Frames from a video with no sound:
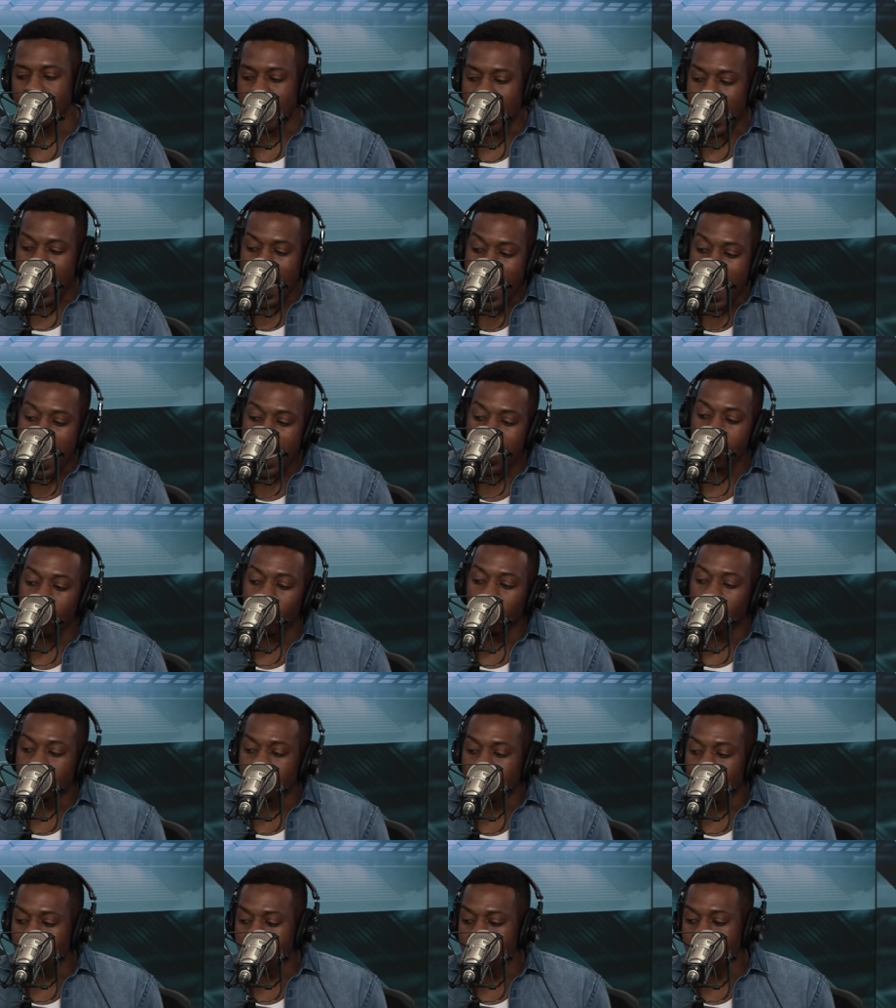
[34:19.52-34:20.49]
and
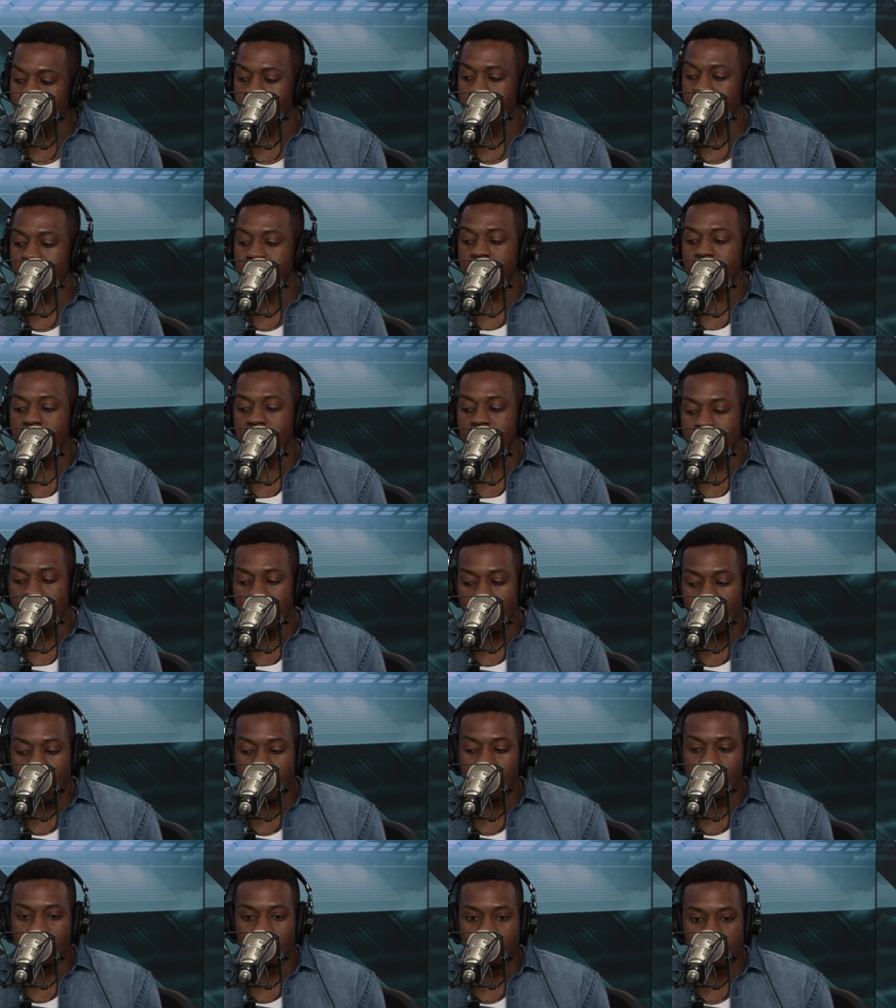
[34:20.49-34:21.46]
also bringing the
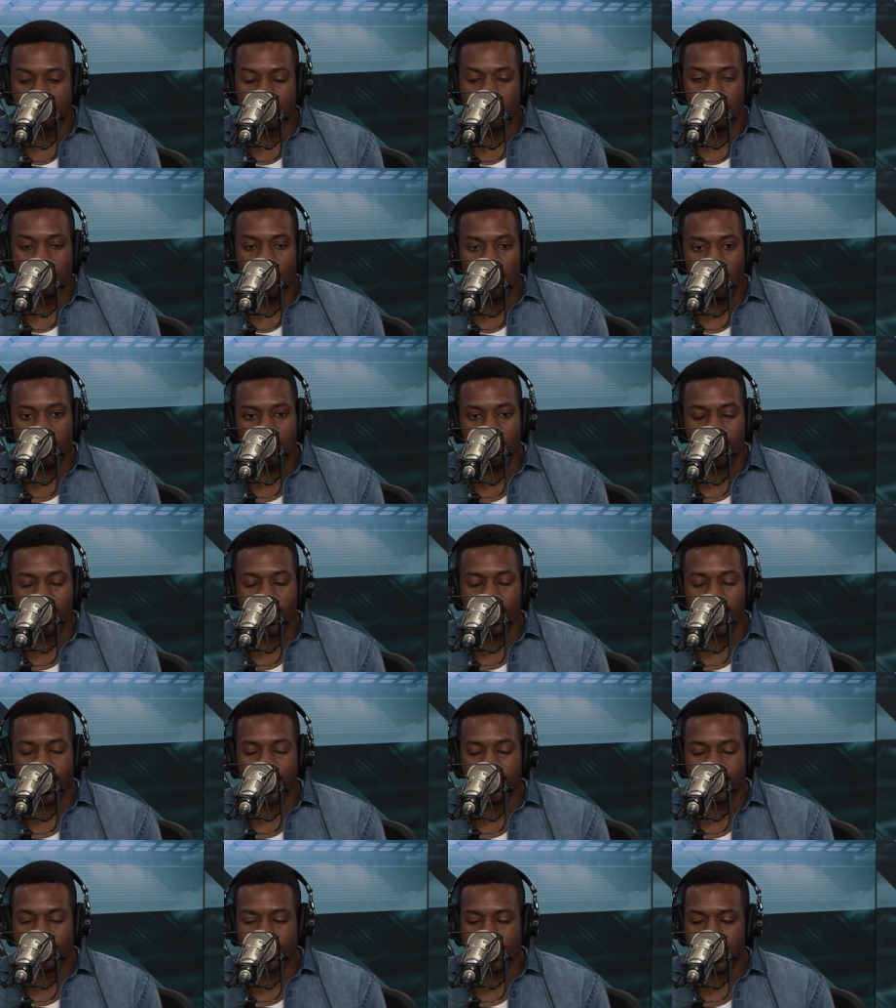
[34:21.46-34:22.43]
others along
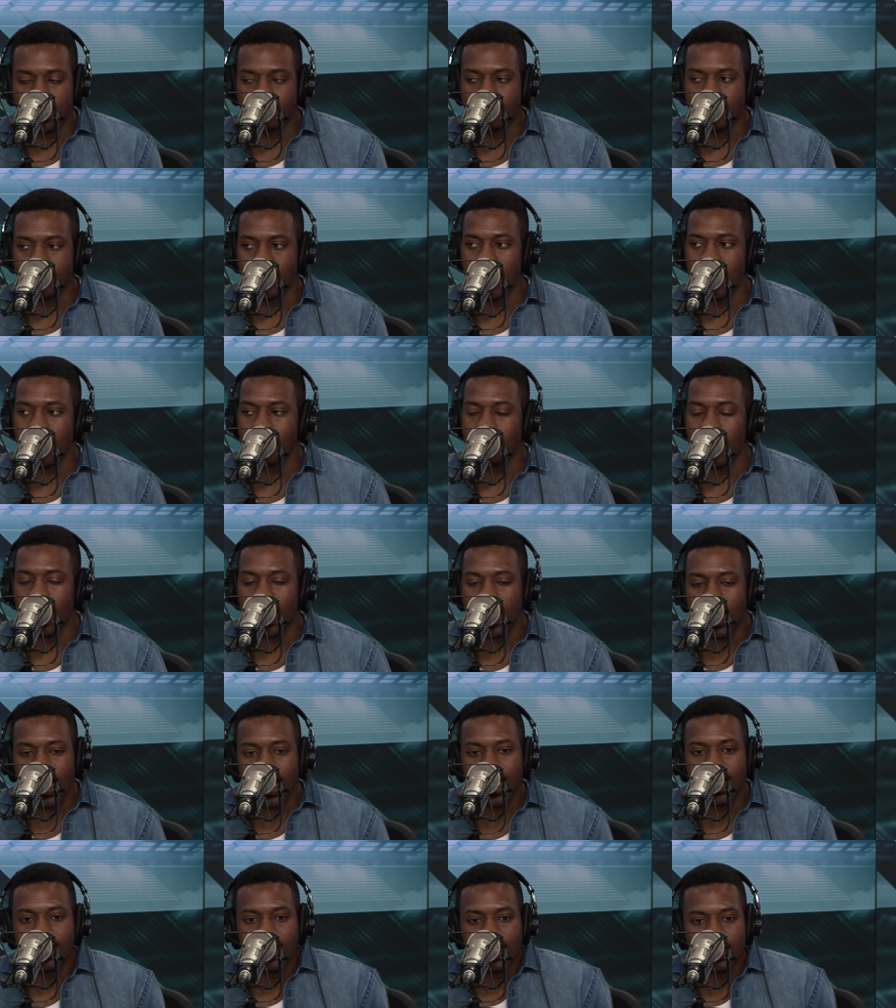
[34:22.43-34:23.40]
at the same time,
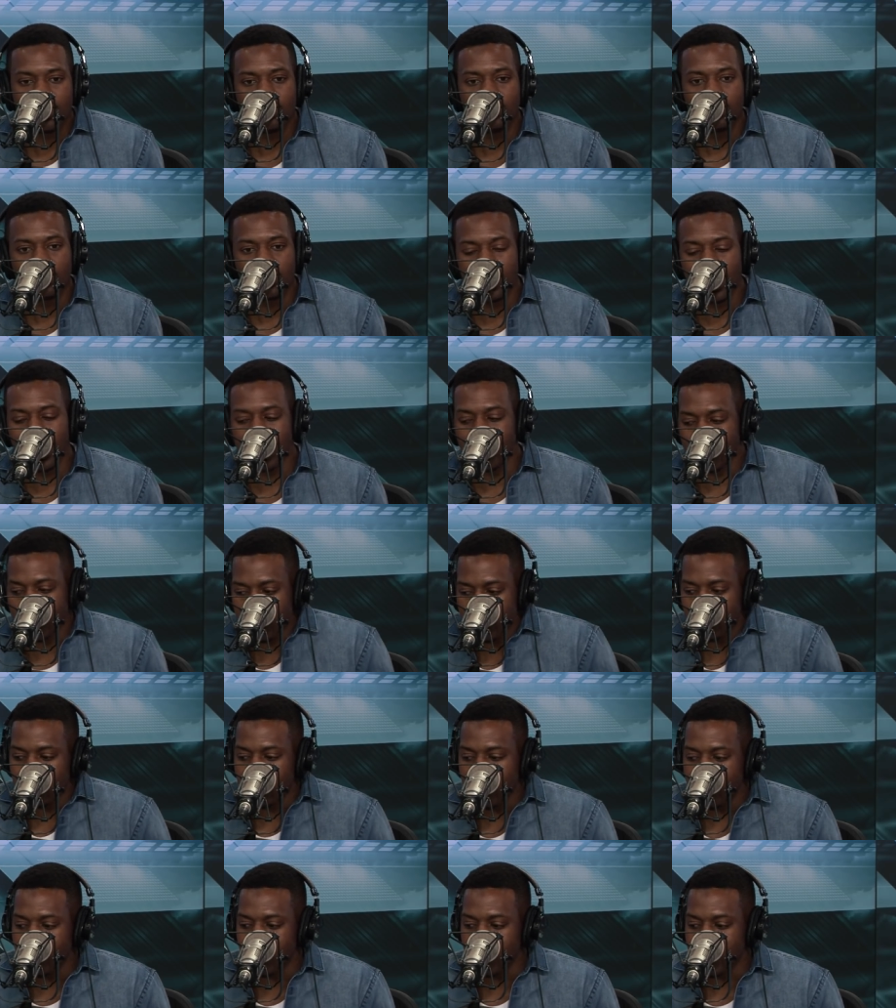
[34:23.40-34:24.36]
I think you'll I think
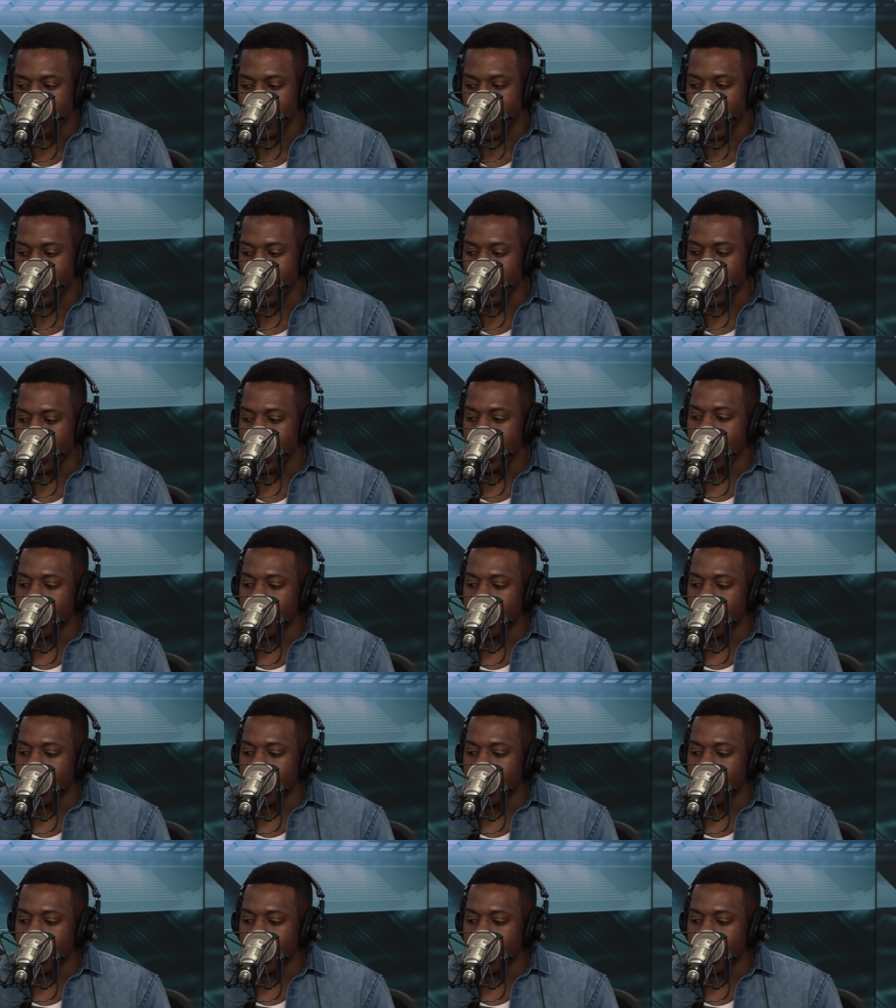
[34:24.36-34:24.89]
you'll live with that.